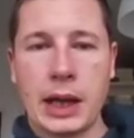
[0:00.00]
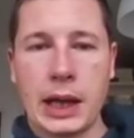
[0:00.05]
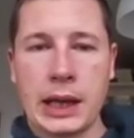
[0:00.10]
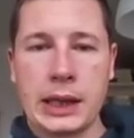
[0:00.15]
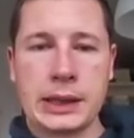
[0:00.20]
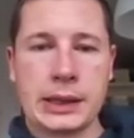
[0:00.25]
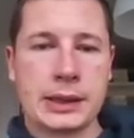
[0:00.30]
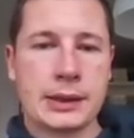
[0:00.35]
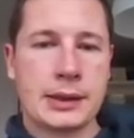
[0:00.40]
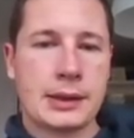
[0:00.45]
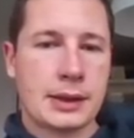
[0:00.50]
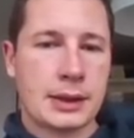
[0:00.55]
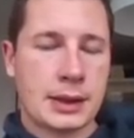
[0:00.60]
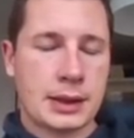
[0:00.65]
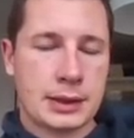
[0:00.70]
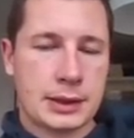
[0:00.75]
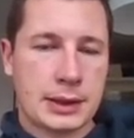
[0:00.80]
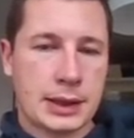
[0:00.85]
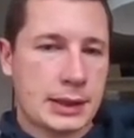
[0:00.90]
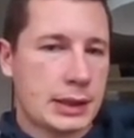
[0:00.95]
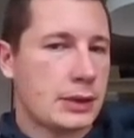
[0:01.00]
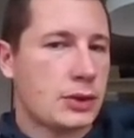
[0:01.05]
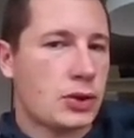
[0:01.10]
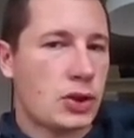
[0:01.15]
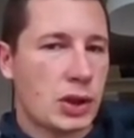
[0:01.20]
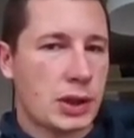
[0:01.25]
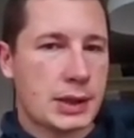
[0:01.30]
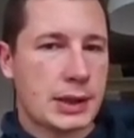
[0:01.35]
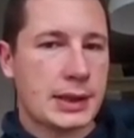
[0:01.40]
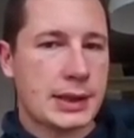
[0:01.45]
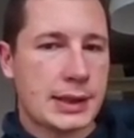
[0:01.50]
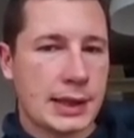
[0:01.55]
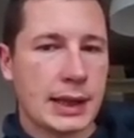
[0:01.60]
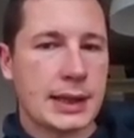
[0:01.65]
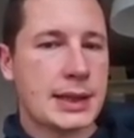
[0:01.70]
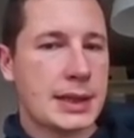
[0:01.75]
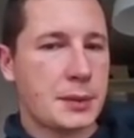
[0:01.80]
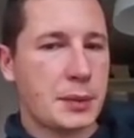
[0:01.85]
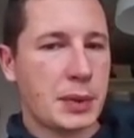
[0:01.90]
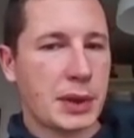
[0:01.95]
and th this is just a
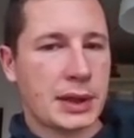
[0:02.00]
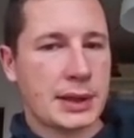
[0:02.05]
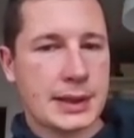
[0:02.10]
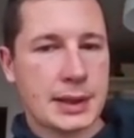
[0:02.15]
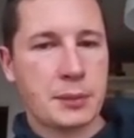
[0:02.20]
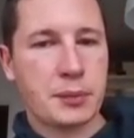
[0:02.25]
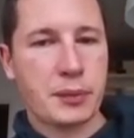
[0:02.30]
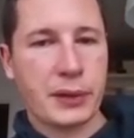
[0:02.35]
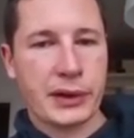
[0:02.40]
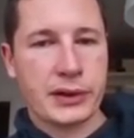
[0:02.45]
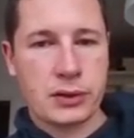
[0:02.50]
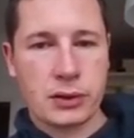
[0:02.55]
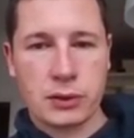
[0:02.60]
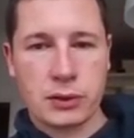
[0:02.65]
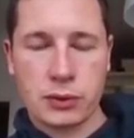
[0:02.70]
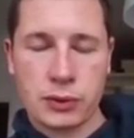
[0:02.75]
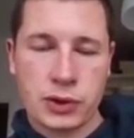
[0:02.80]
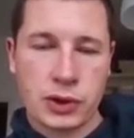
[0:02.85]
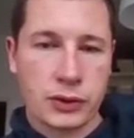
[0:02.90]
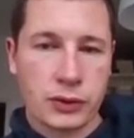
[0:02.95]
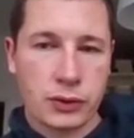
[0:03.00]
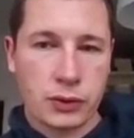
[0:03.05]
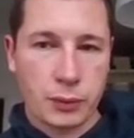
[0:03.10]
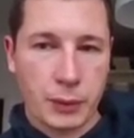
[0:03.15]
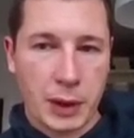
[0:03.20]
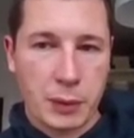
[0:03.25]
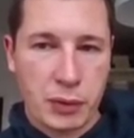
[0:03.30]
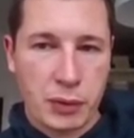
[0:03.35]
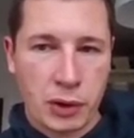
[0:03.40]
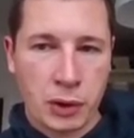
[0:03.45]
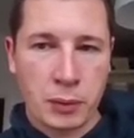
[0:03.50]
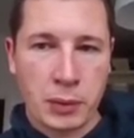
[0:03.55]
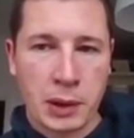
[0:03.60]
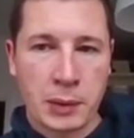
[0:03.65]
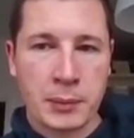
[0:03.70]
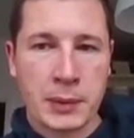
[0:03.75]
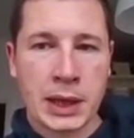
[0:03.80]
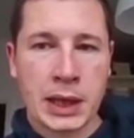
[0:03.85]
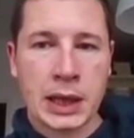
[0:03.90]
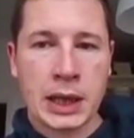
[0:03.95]
sensible, simple solution to my problem.
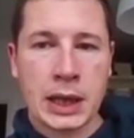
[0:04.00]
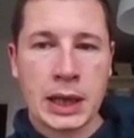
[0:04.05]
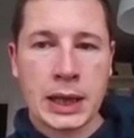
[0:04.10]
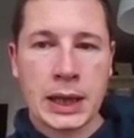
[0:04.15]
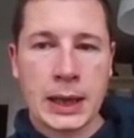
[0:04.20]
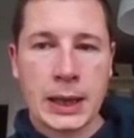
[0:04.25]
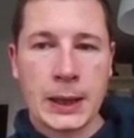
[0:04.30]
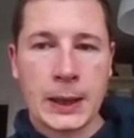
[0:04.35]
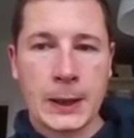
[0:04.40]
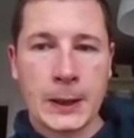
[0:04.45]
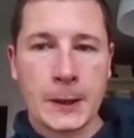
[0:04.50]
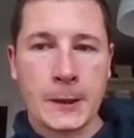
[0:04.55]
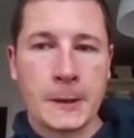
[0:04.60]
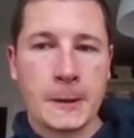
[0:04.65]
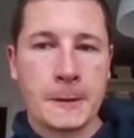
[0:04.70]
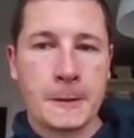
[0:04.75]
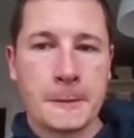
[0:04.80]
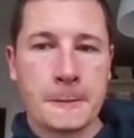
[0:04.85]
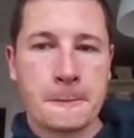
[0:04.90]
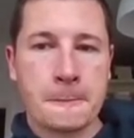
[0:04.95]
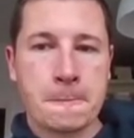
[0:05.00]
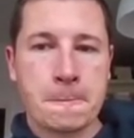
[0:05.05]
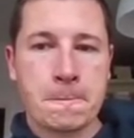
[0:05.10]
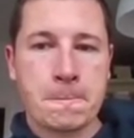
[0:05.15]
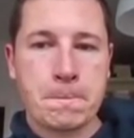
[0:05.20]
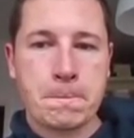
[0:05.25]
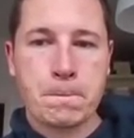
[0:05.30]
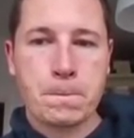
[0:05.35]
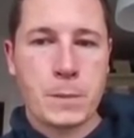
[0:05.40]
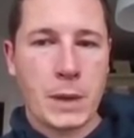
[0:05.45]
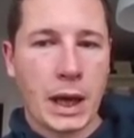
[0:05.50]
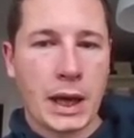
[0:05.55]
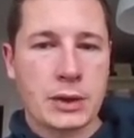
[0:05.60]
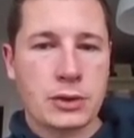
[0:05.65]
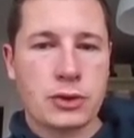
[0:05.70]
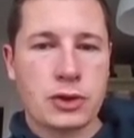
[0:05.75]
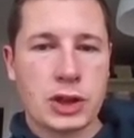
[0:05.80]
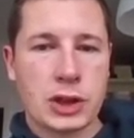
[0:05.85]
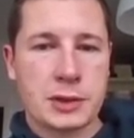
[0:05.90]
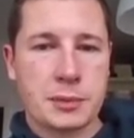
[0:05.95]
Uh, I
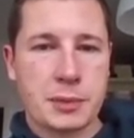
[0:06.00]
should just